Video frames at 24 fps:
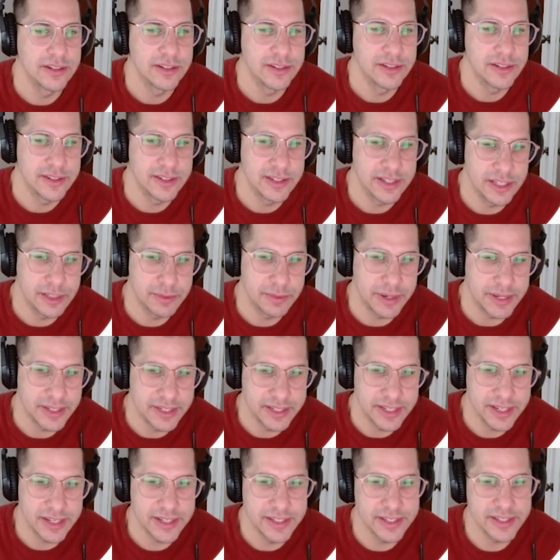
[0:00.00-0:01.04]

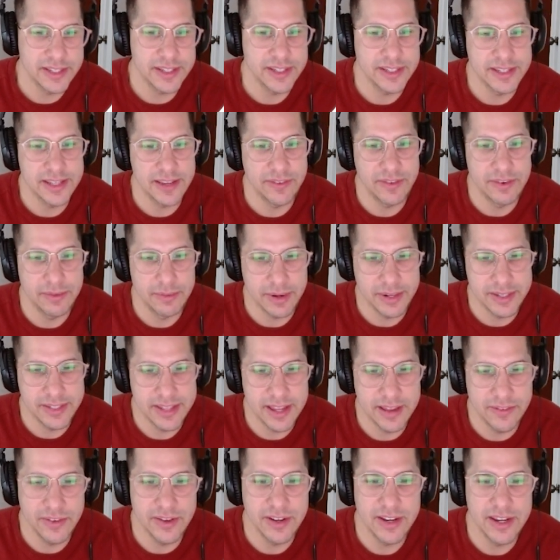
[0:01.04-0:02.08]
6x6,
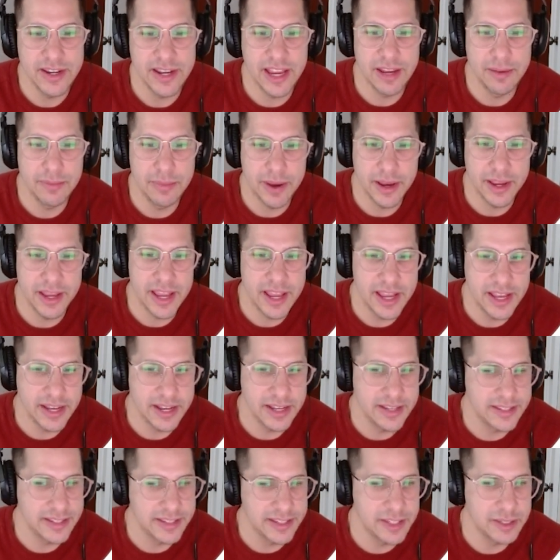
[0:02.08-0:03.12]
7x7, 8x8, and
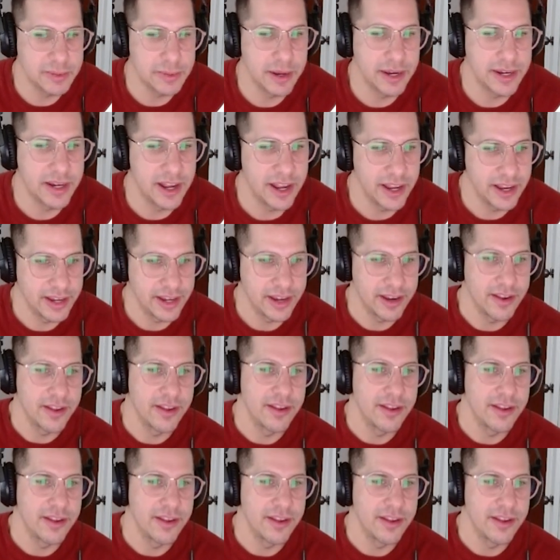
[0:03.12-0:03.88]
6x9.